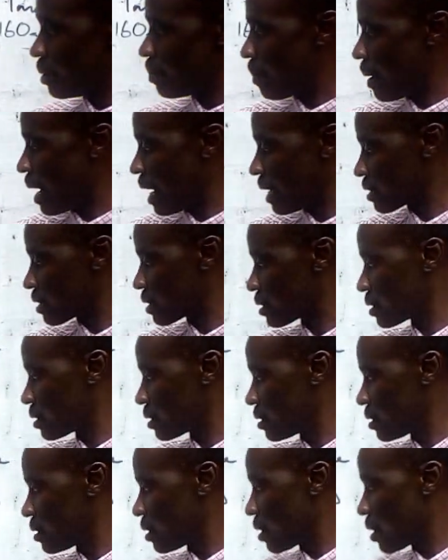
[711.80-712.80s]
mass,
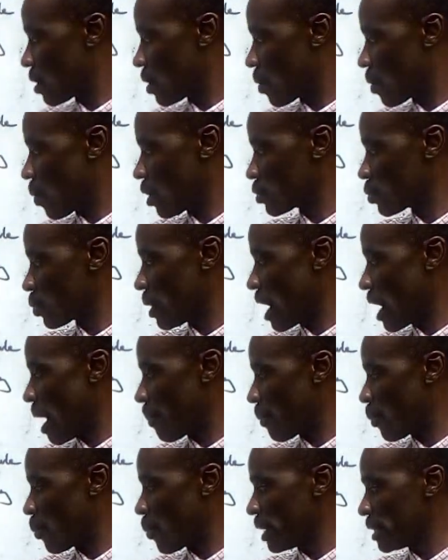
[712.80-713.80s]
what will
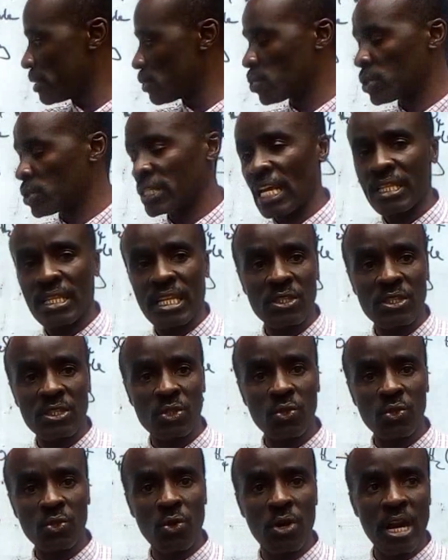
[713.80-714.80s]
happen when
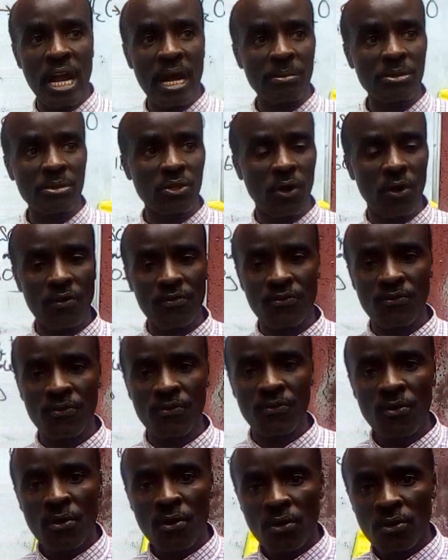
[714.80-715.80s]
32 grams of
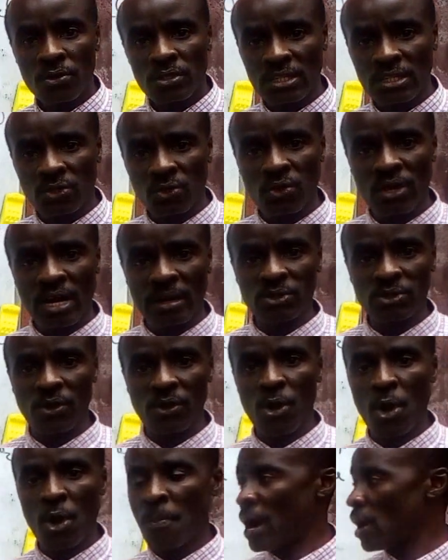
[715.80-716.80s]

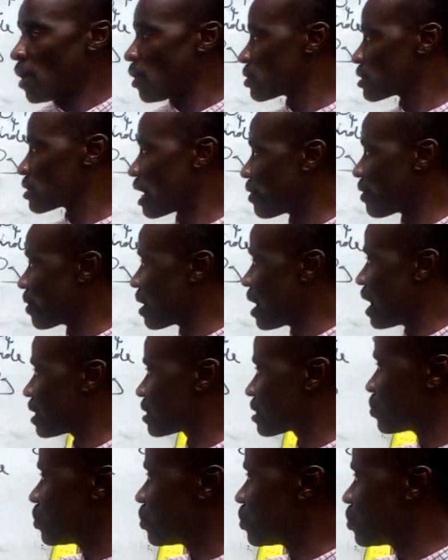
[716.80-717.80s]
copper oxide react.
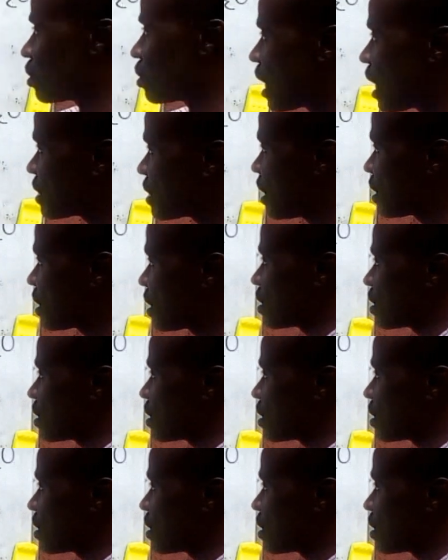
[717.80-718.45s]
We know that 80